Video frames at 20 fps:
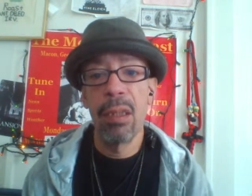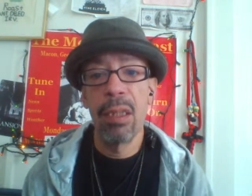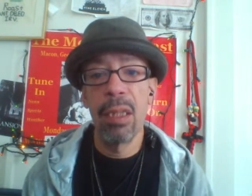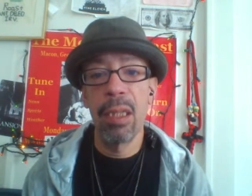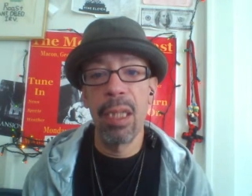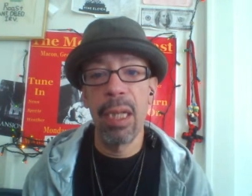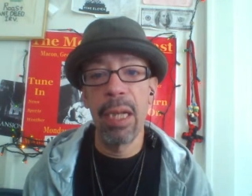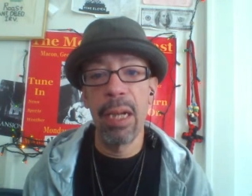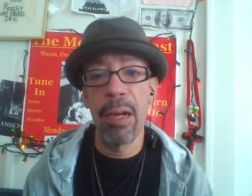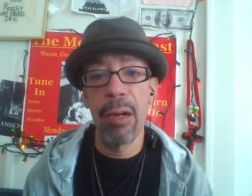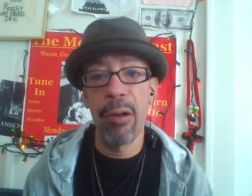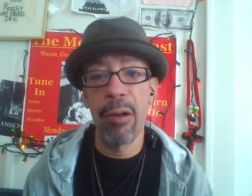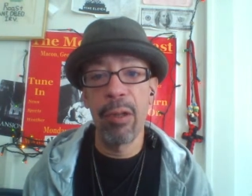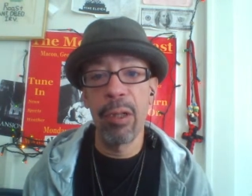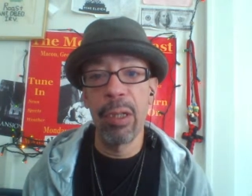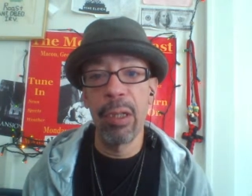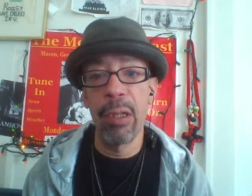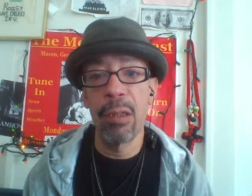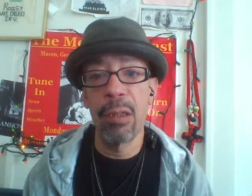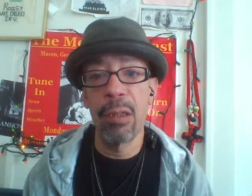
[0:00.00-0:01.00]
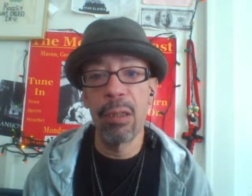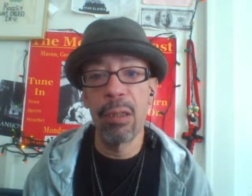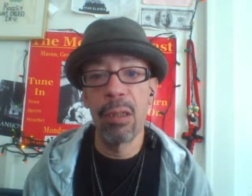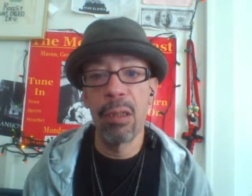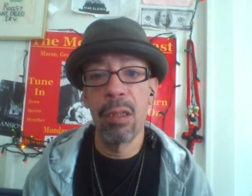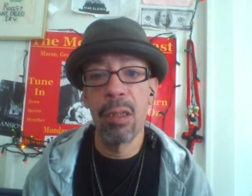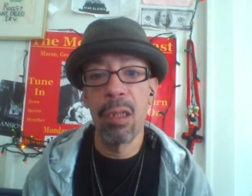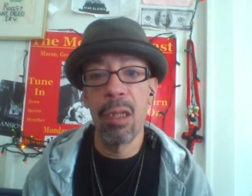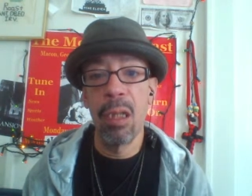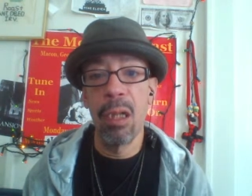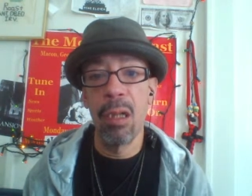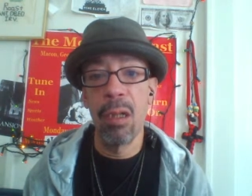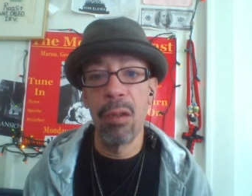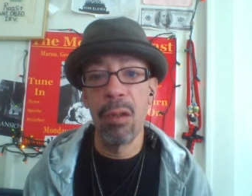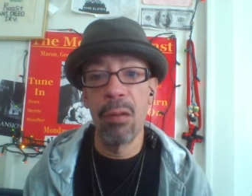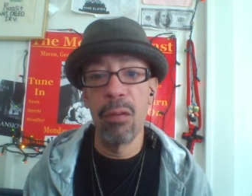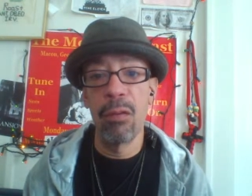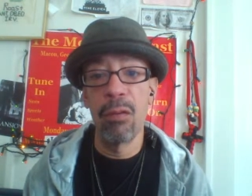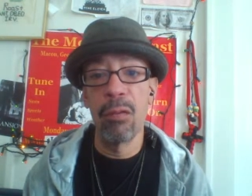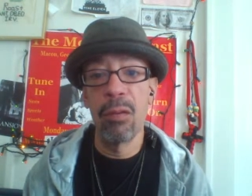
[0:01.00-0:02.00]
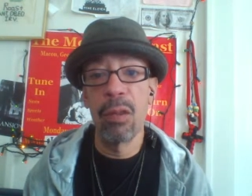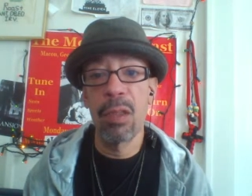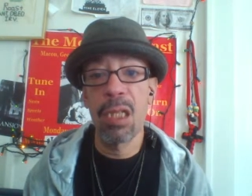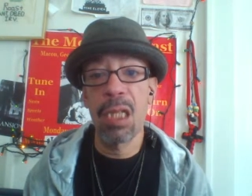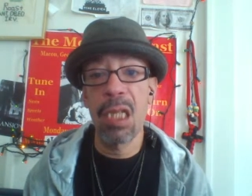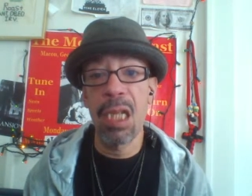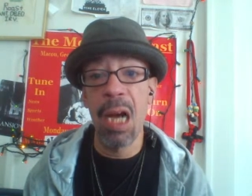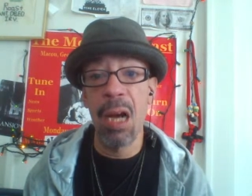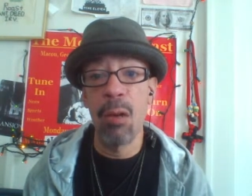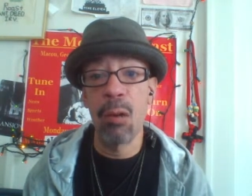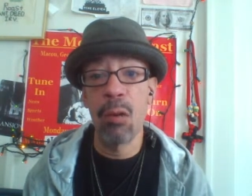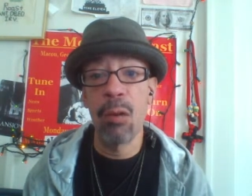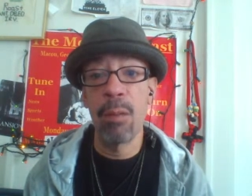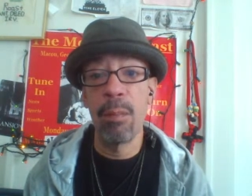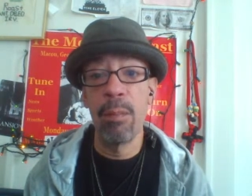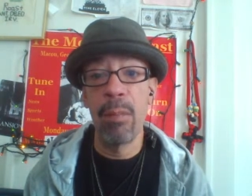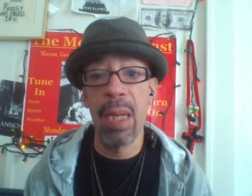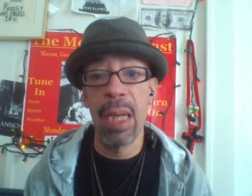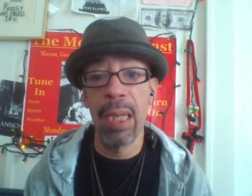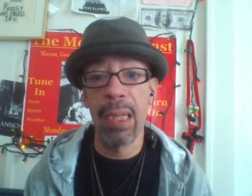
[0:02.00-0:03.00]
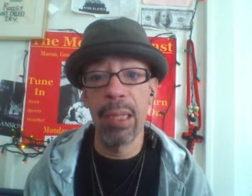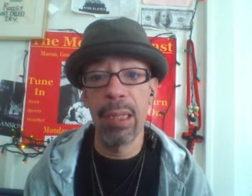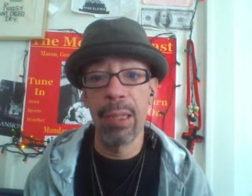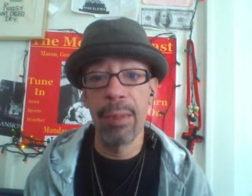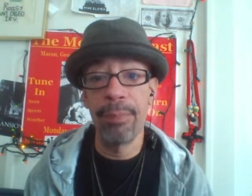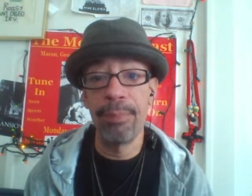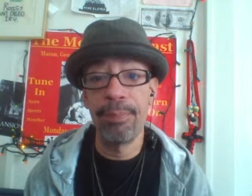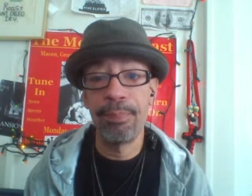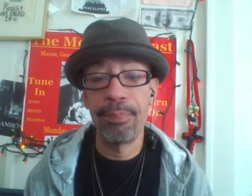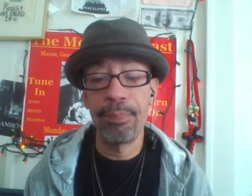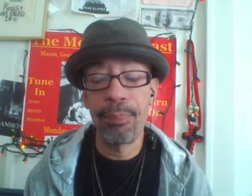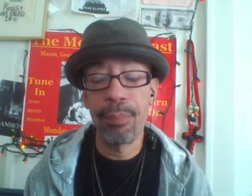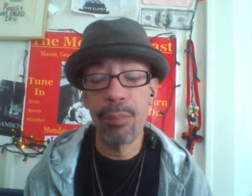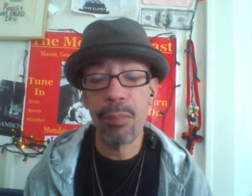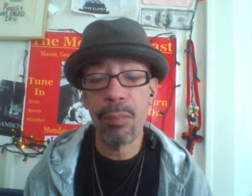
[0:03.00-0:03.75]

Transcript: the area of South Macon.